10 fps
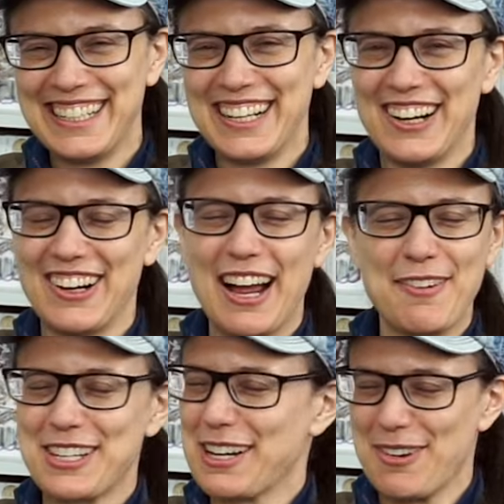oh, I have
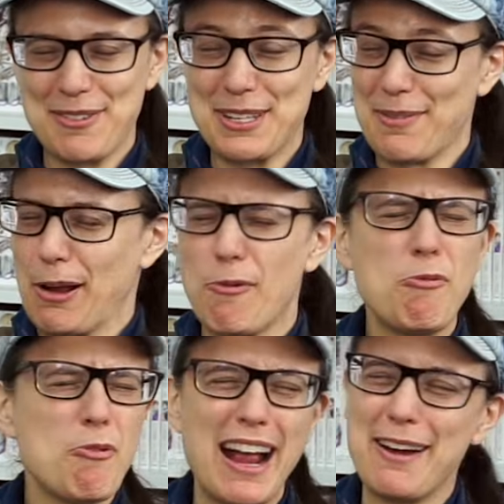to come up with something
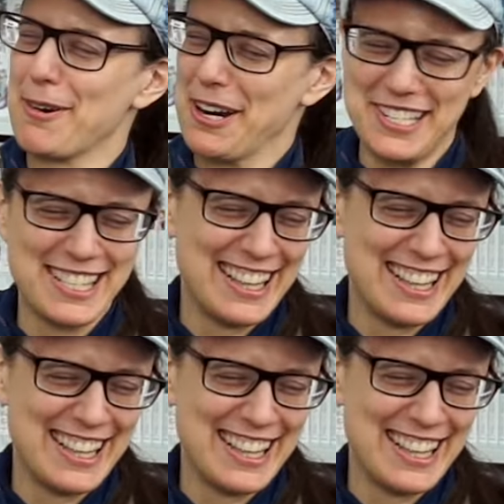way worse than that.